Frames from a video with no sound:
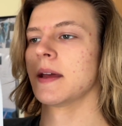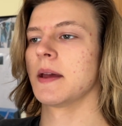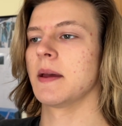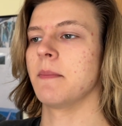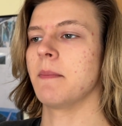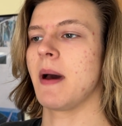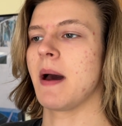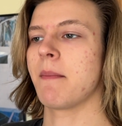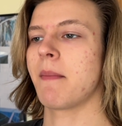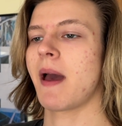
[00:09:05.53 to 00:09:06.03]

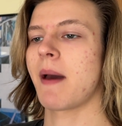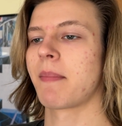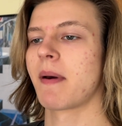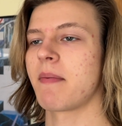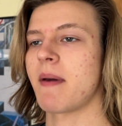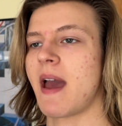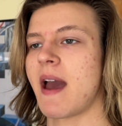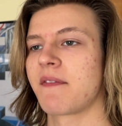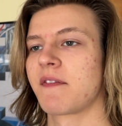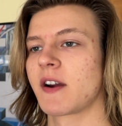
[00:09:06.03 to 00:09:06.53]
My map of
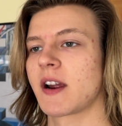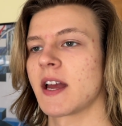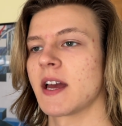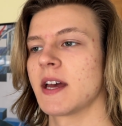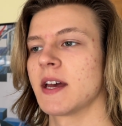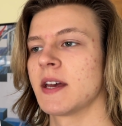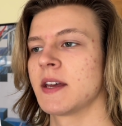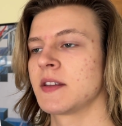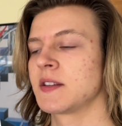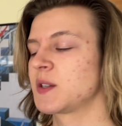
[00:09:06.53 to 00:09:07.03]
Africa.
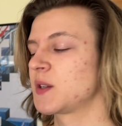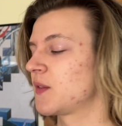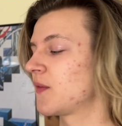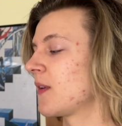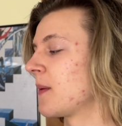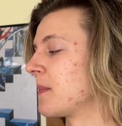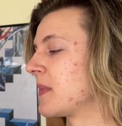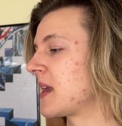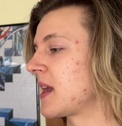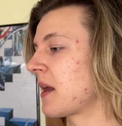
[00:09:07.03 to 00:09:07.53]
It's
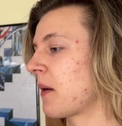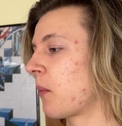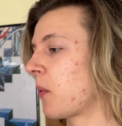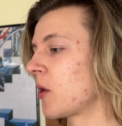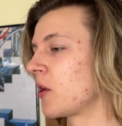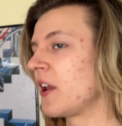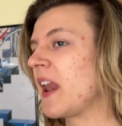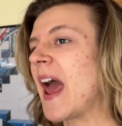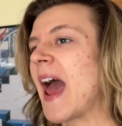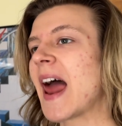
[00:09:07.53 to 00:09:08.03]
from the
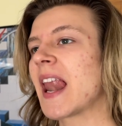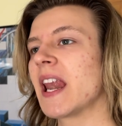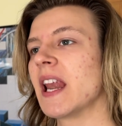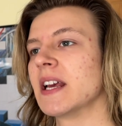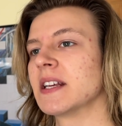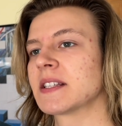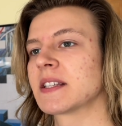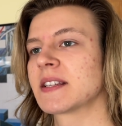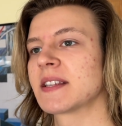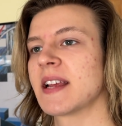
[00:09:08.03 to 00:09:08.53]
World
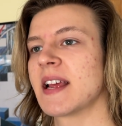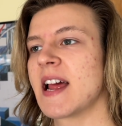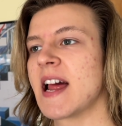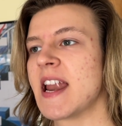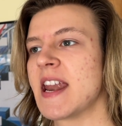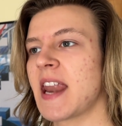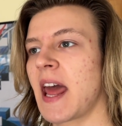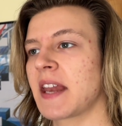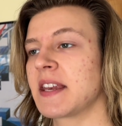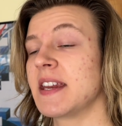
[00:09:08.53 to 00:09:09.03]
Atlas,
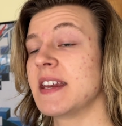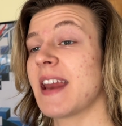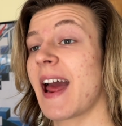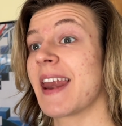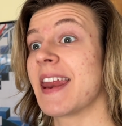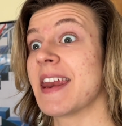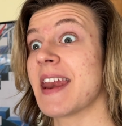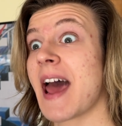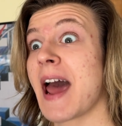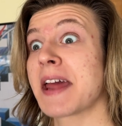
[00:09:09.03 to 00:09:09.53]

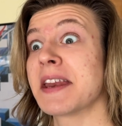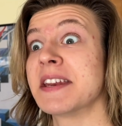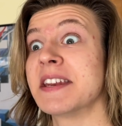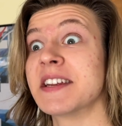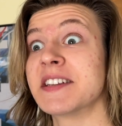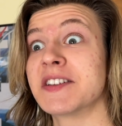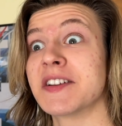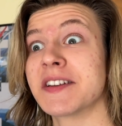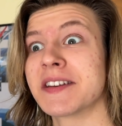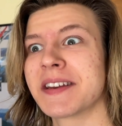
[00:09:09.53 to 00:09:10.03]
1999
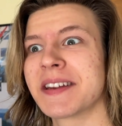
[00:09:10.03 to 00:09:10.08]
edition.